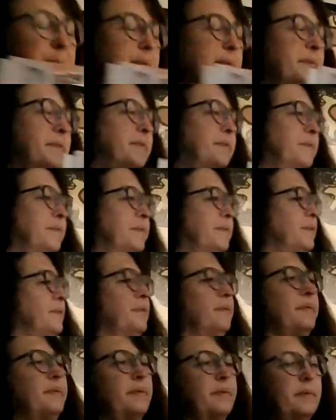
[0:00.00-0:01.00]

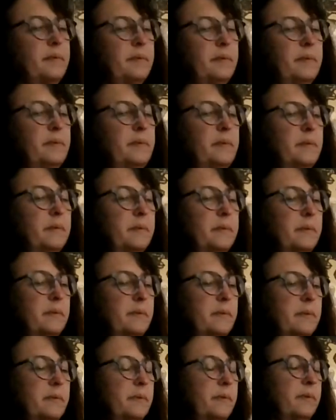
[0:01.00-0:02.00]

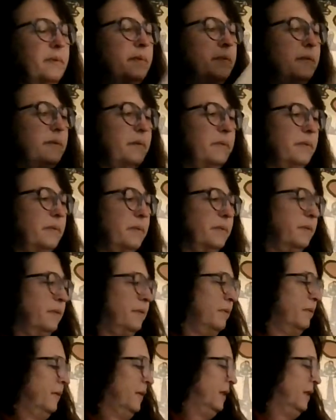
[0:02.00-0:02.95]
Nobody speaks.